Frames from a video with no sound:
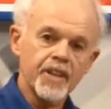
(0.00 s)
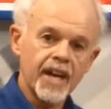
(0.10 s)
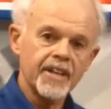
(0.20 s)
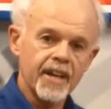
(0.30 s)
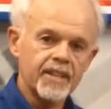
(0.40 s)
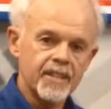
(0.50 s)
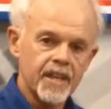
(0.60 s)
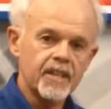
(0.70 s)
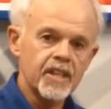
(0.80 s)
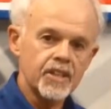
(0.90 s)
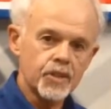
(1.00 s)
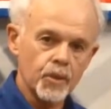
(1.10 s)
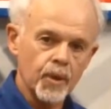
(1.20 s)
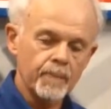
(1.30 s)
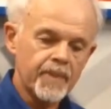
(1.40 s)
998 heat
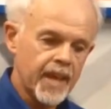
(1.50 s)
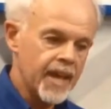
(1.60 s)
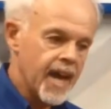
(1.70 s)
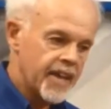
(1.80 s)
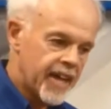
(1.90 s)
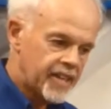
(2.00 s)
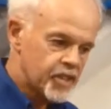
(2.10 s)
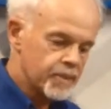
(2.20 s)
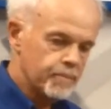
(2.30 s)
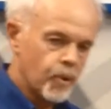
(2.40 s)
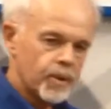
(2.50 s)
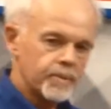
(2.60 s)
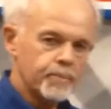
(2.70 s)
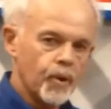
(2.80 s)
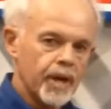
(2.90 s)
tool. And that's an
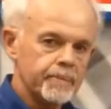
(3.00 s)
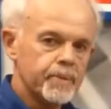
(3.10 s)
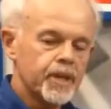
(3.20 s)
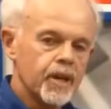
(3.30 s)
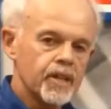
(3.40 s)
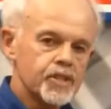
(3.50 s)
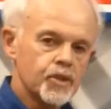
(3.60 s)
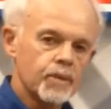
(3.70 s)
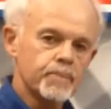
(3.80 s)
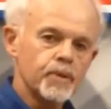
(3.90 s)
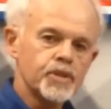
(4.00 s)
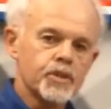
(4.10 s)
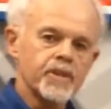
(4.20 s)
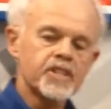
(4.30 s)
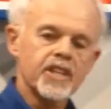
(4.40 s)
important point because your
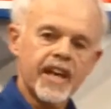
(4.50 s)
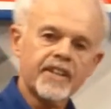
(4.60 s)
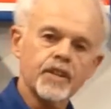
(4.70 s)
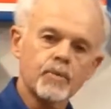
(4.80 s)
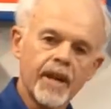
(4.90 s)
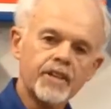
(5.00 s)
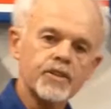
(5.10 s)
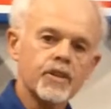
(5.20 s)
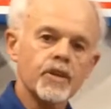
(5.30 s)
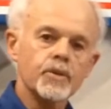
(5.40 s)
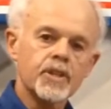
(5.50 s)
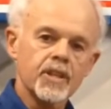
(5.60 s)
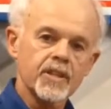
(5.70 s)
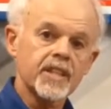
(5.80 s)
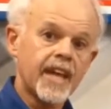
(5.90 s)
booster is connected right to your
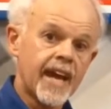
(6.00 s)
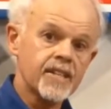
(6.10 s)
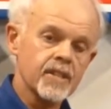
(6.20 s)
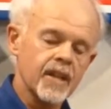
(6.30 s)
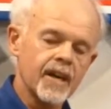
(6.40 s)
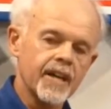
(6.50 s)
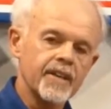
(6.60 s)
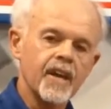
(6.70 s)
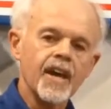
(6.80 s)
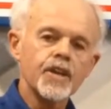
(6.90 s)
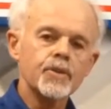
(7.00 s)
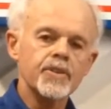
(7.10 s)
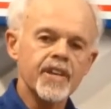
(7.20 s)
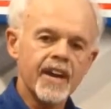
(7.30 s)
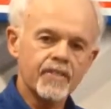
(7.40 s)
utility gas line. You
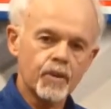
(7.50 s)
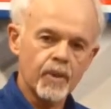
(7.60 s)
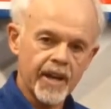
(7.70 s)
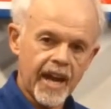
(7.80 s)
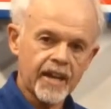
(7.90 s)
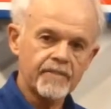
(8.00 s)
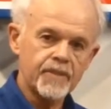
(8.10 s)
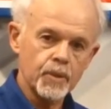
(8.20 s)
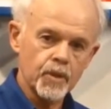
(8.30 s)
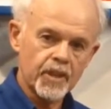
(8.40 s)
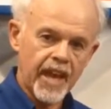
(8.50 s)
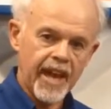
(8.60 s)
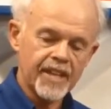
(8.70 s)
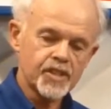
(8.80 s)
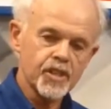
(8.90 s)
never run out of fuel
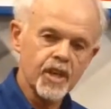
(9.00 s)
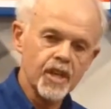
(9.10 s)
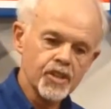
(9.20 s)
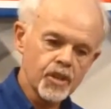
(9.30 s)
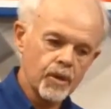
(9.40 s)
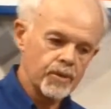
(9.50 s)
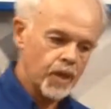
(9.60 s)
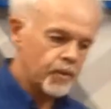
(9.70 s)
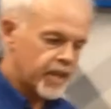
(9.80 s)
gas. So no